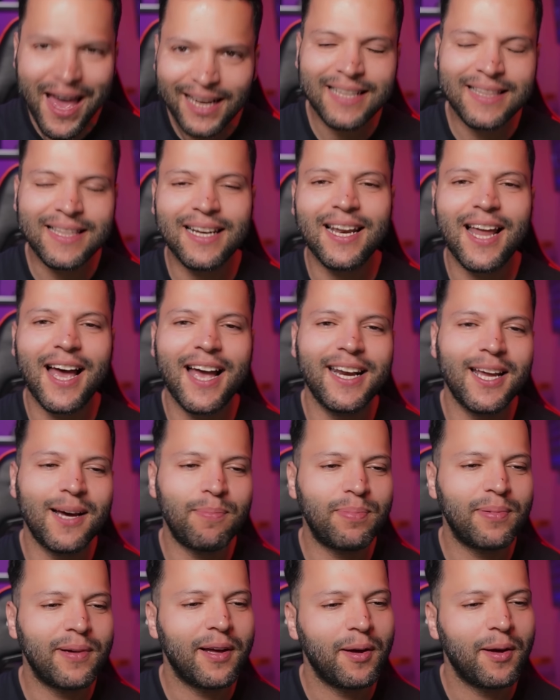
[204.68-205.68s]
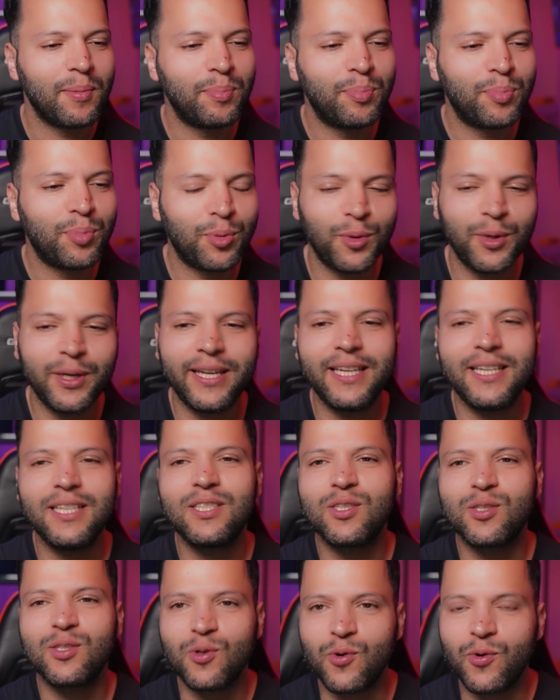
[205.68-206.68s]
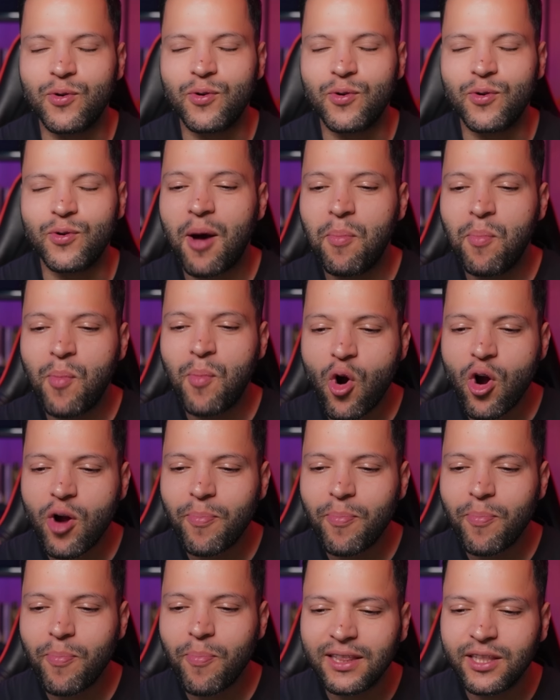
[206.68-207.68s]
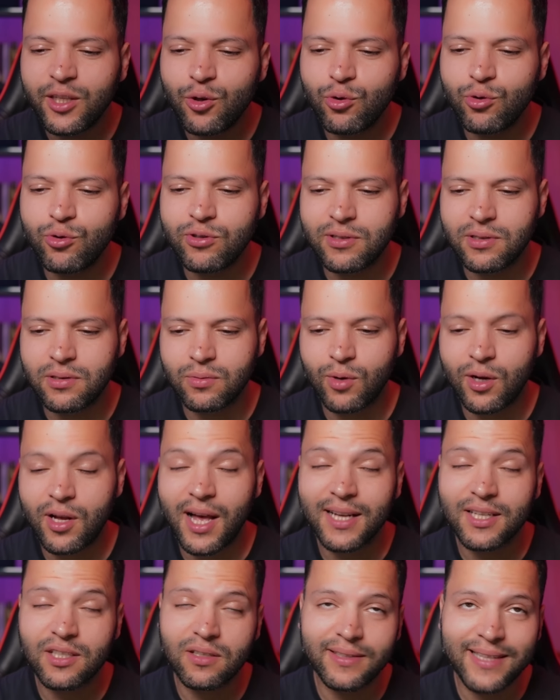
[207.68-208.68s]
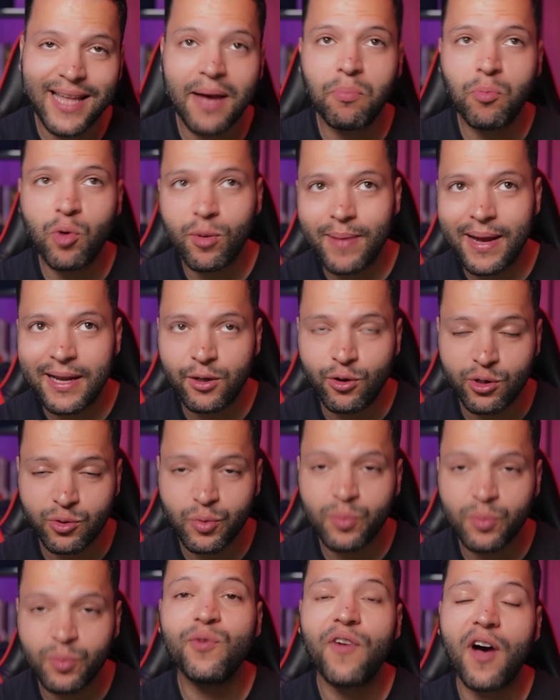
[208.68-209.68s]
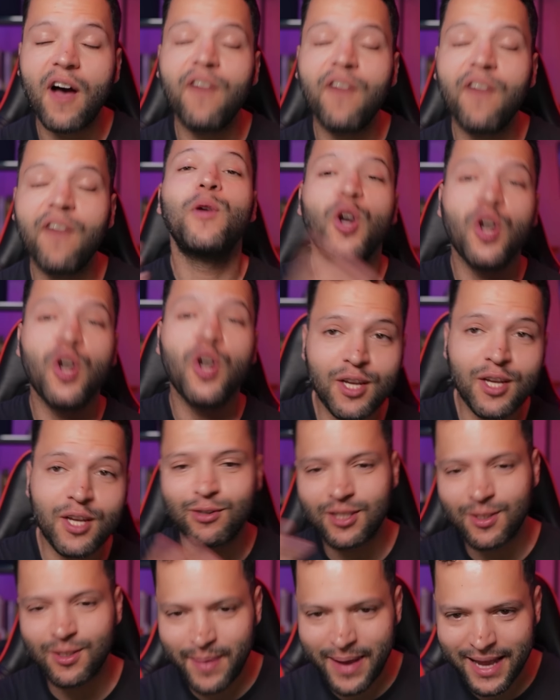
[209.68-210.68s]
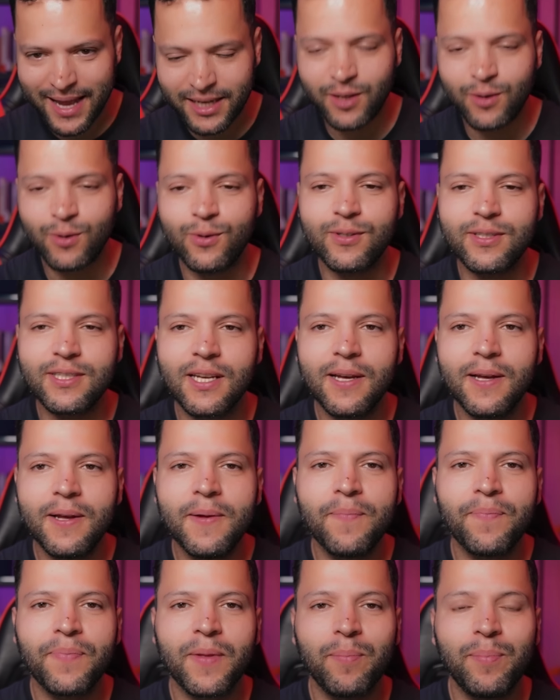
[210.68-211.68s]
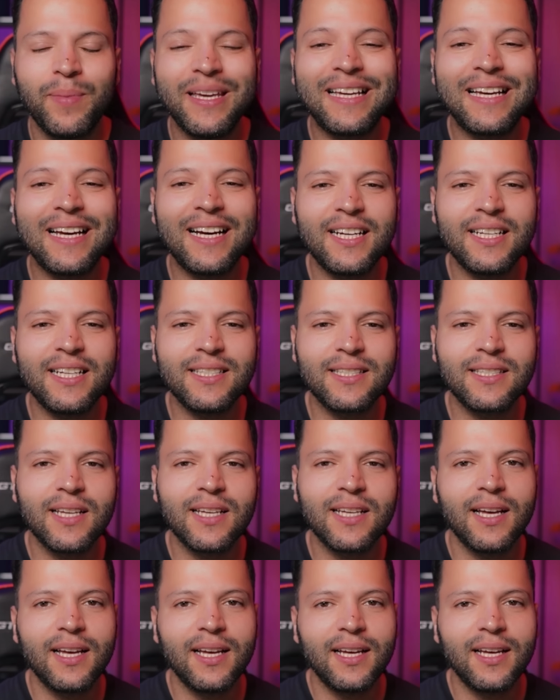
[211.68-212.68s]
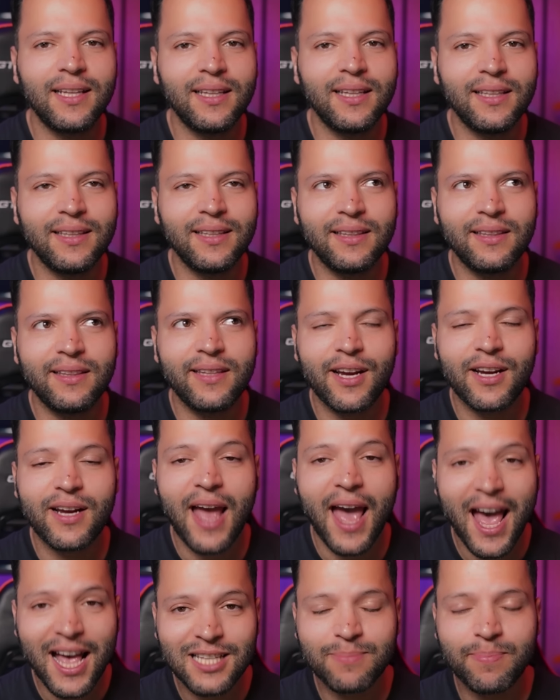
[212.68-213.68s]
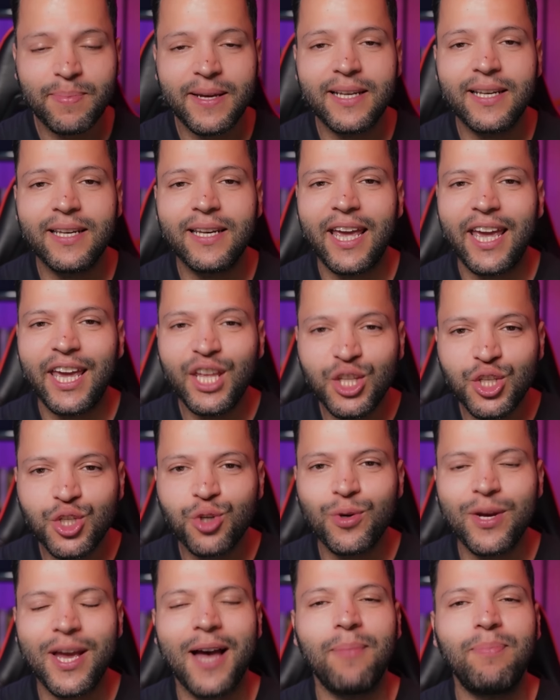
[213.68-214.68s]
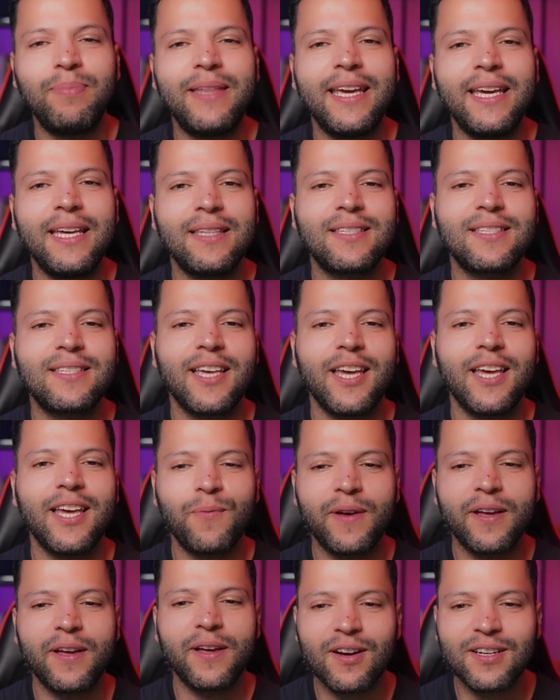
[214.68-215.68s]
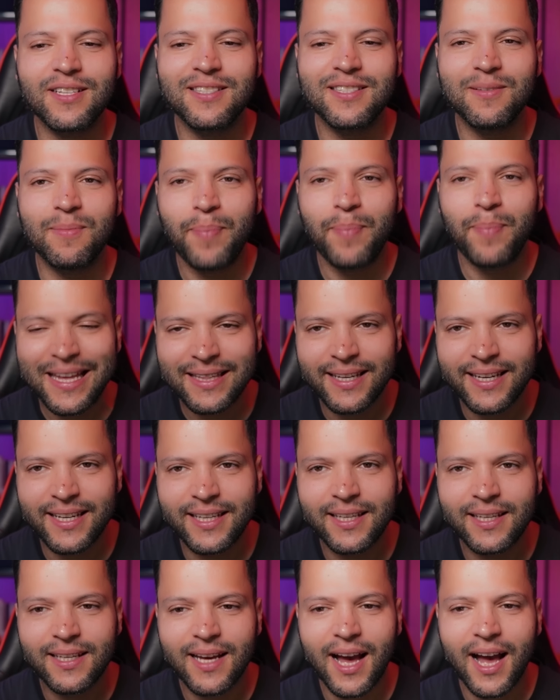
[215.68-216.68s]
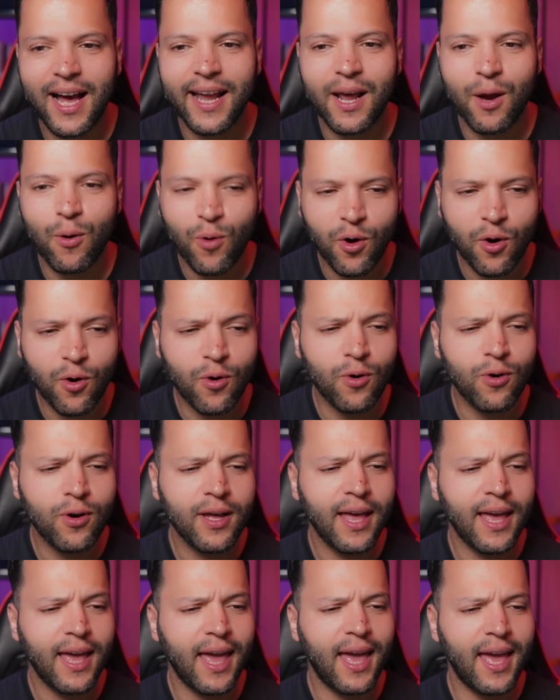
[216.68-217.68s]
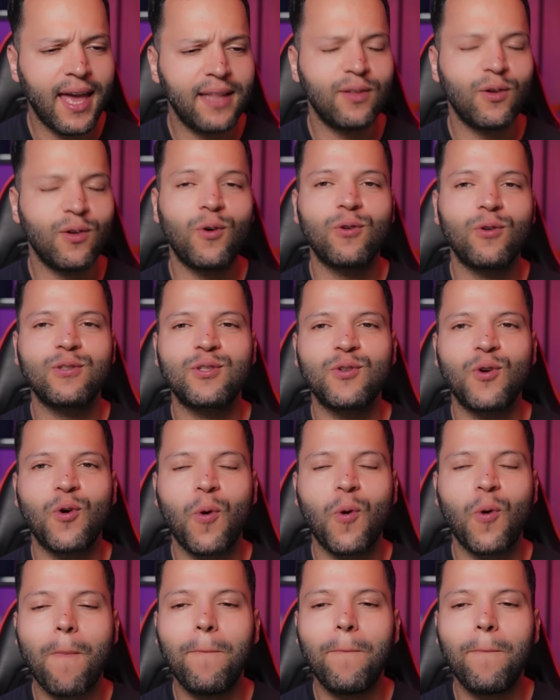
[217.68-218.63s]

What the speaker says: in the lineup pretty soon. Now, more bad news. Well, actually, not more bad news. We move on from good news to bad news, because there has been injury updates in regards to Pedri, Araujo, and also